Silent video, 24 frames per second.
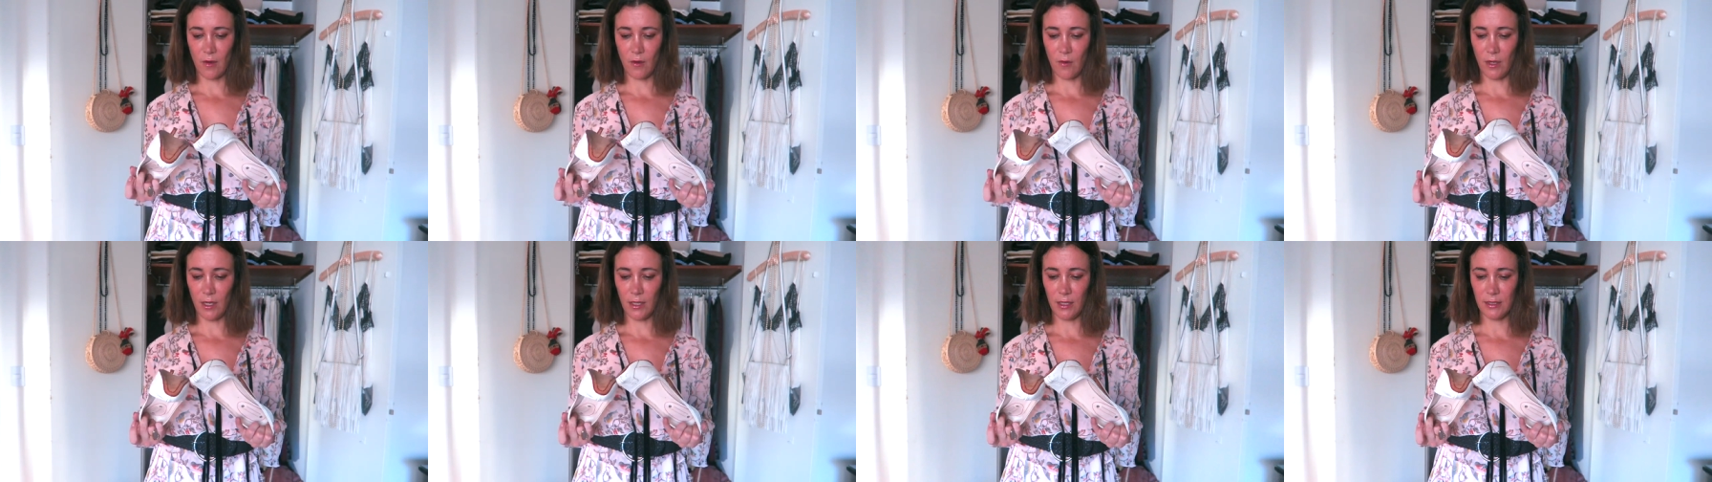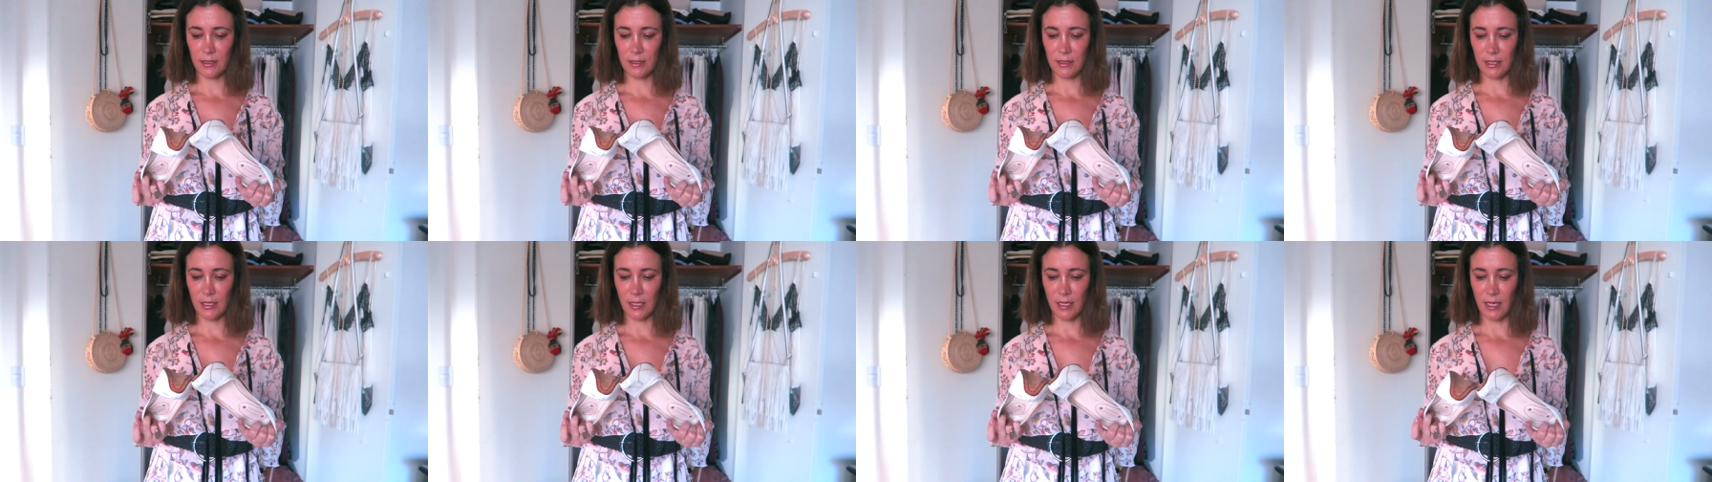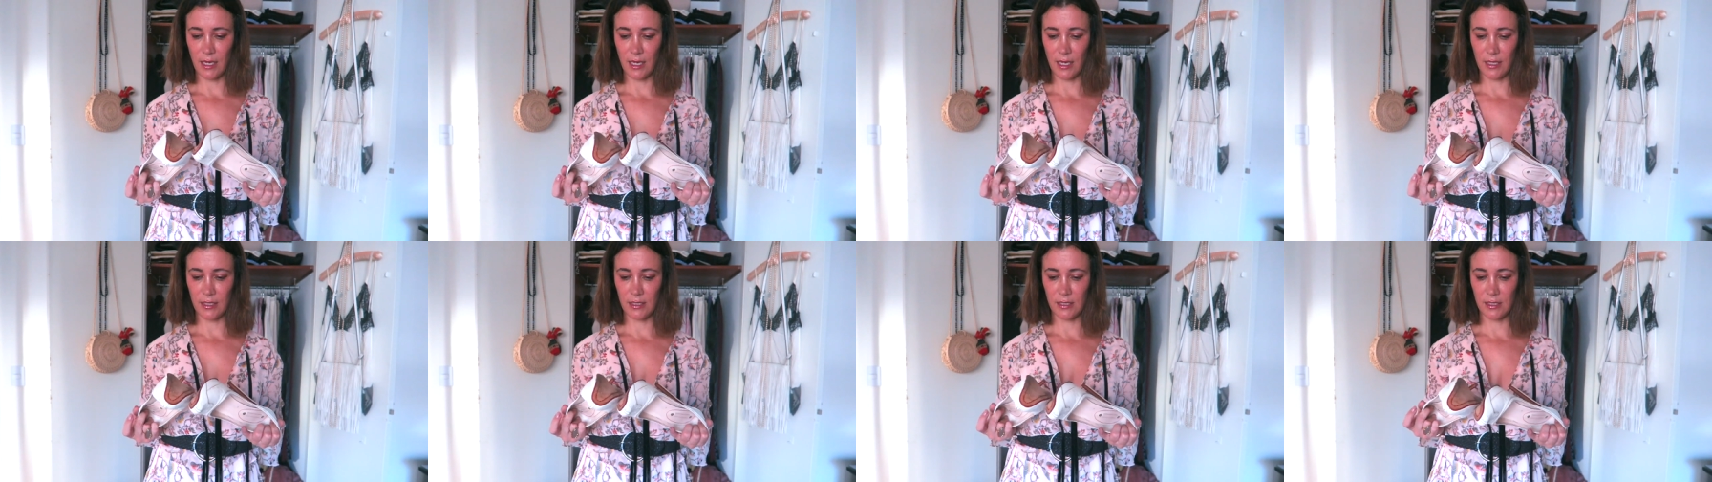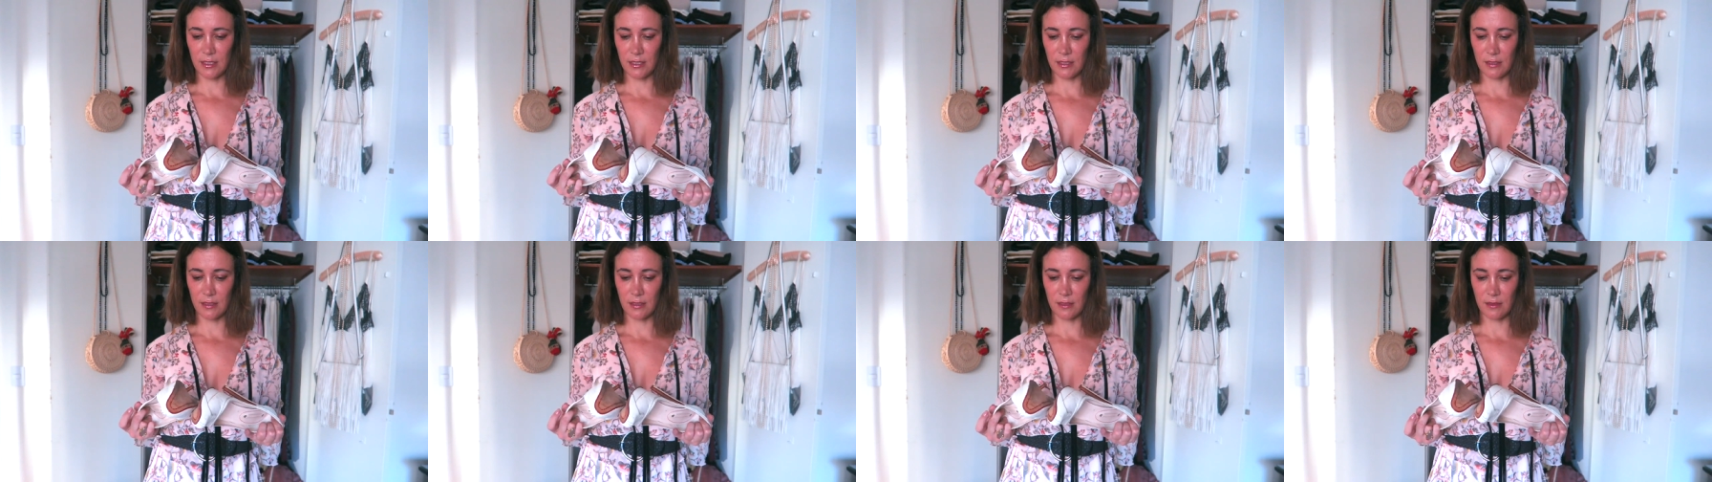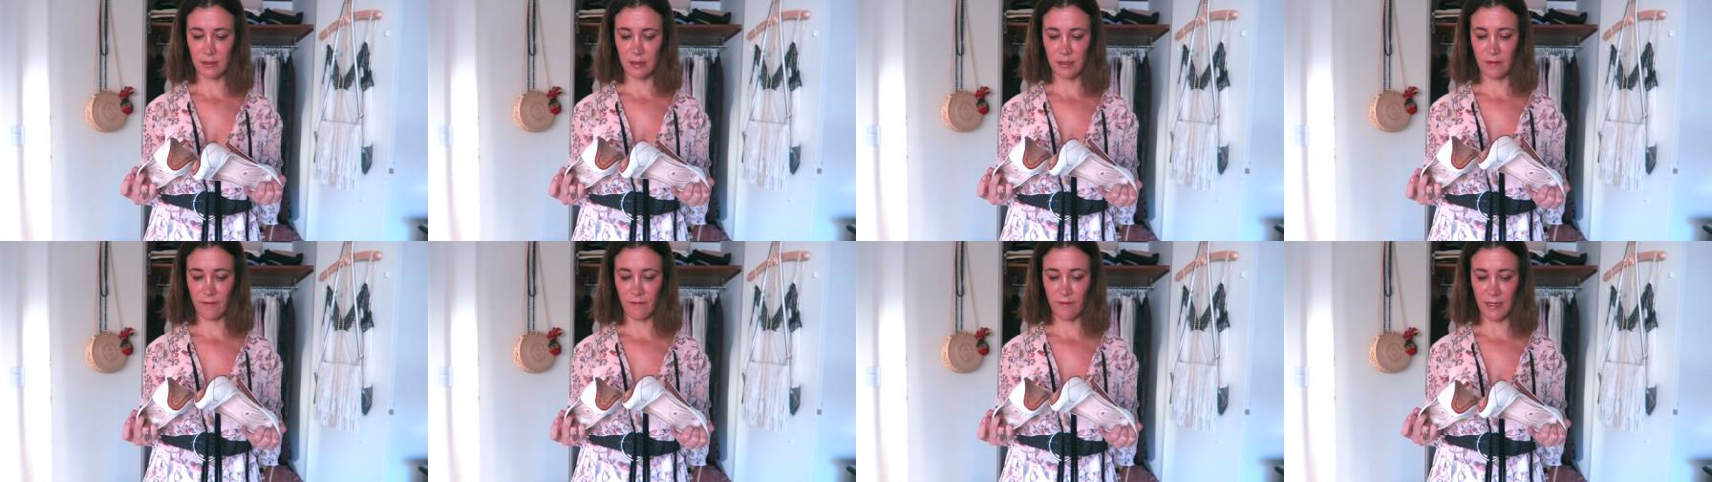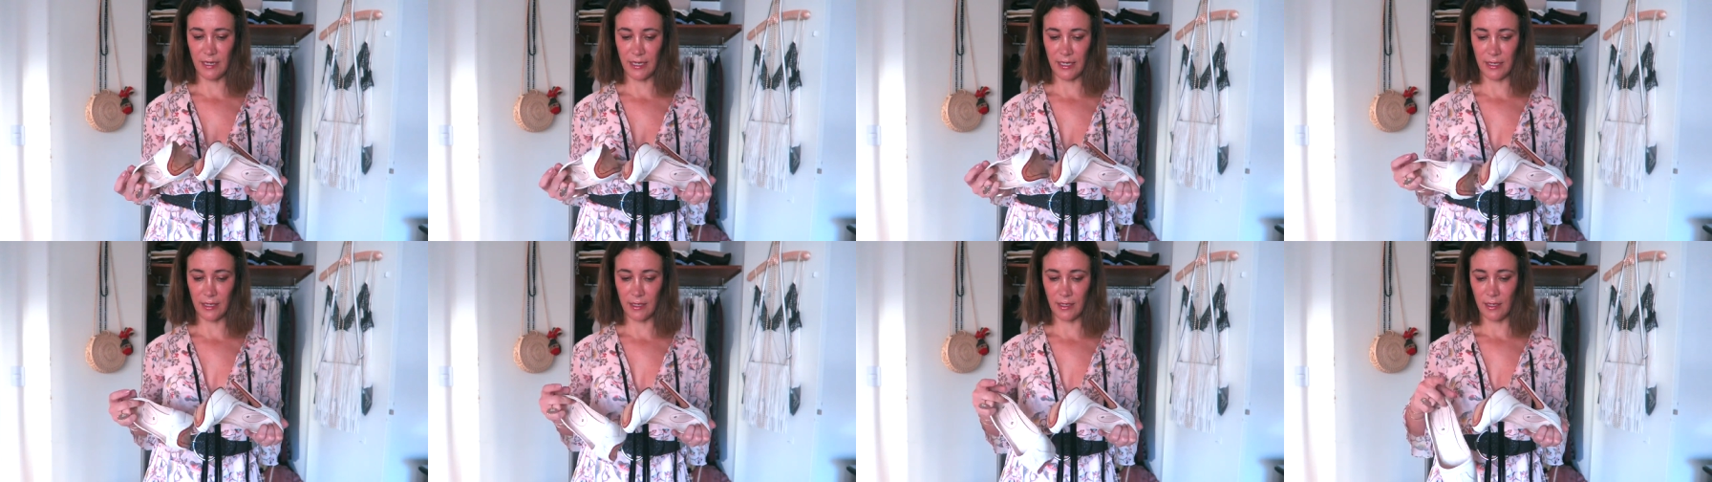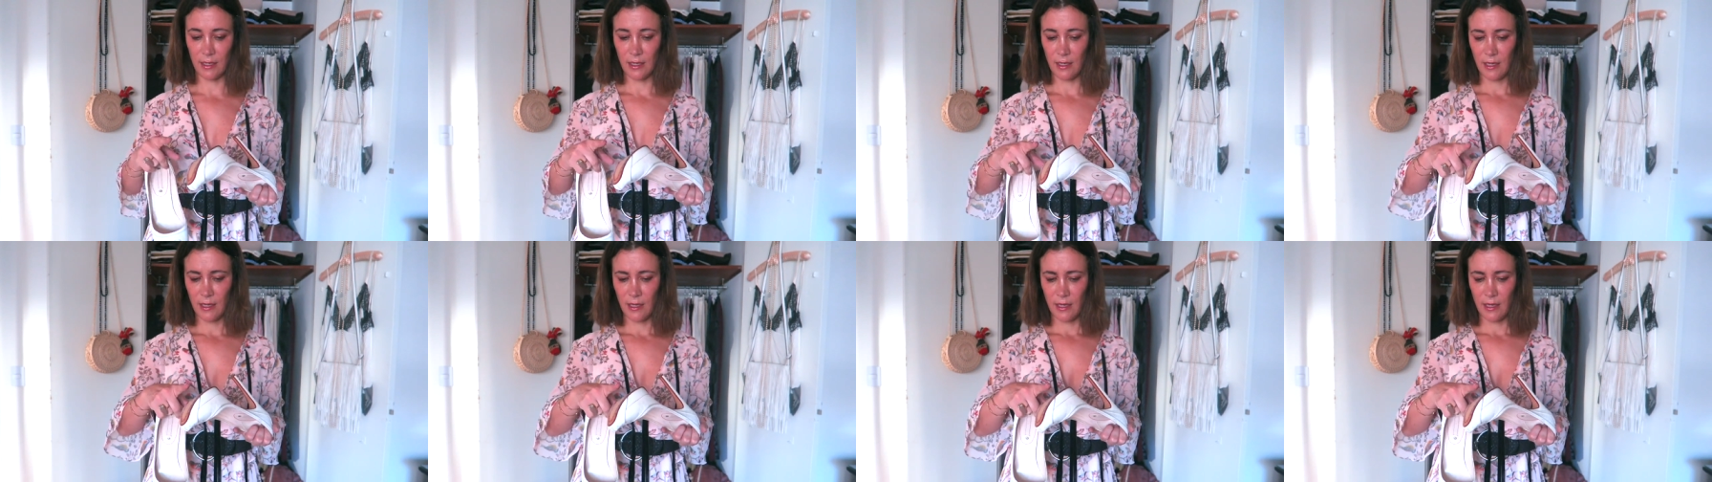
quality it's just divine